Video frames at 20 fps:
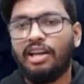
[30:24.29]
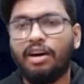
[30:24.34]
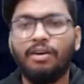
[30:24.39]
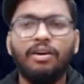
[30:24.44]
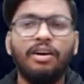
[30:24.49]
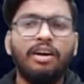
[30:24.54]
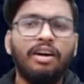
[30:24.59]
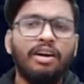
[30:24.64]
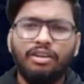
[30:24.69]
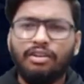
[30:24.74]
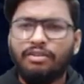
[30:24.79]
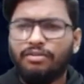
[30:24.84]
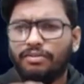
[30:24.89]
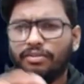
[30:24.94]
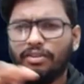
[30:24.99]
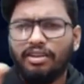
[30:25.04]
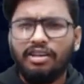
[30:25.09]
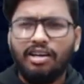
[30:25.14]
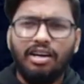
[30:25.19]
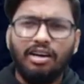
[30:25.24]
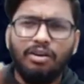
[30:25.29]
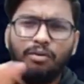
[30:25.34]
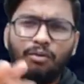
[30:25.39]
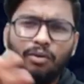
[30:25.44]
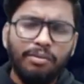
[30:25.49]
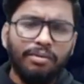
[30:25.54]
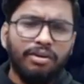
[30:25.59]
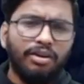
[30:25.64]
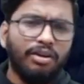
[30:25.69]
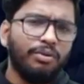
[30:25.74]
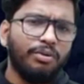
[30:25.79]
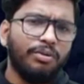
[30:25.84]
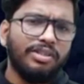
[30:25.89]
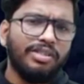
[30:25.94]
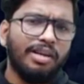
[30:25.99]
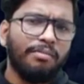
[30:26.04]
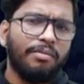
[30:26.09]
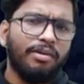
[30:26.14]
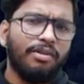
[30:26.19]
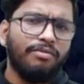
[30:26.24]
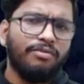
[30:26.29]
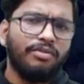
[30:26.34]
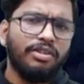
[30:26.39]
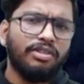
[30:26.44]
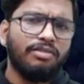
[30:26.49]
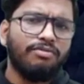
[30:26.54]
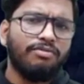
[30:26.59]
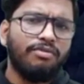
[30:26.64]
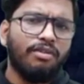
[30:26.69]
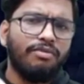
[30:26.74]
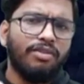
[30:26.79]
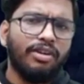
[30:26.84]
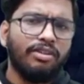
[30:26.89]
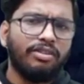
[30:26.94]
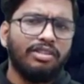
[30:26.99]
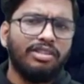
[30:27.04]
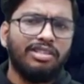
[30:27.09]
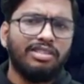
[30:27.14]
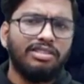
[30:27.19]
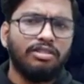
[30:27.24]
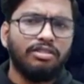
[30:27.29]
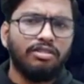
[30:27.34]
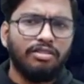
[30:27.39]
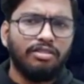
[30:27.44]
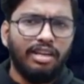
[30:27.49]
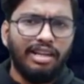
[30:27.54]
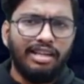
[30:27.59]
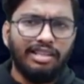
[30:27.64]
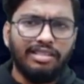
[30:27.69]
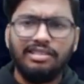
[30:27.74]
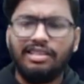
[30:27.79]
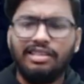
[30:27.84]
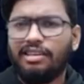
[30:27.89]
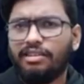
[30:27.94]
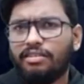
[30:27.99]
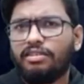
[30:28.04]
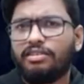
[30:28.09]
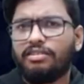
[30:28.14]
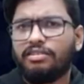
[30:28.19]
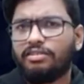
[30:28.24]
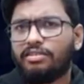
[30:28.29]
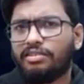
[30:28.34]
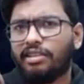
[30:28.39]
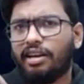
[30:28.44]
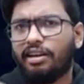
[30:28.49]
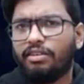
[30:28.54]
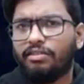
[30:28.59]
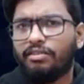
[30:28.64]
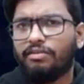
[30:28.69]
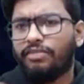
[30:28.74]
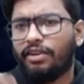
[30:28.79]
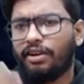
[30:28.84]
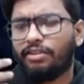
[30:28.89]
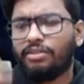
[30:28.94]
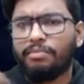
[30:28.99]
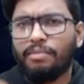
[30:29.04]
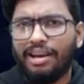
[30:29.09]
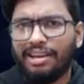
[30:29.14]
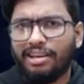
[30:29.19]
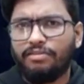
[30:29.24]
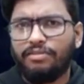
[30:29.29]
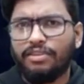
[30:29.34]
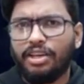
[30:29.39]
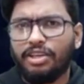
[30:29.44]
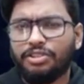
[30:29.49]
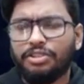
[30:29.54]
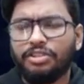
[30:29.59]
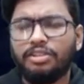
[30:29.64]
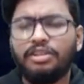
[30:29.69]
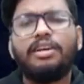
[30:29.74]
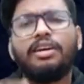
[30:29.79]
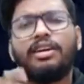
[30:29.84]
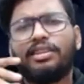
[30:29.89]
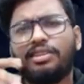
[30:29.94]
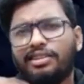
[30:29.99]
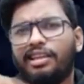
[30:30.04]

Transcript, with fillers: Now, to, uh, what I'm going to do is I'm going to first of all find out the distance of the lens, then try and find out the magnification,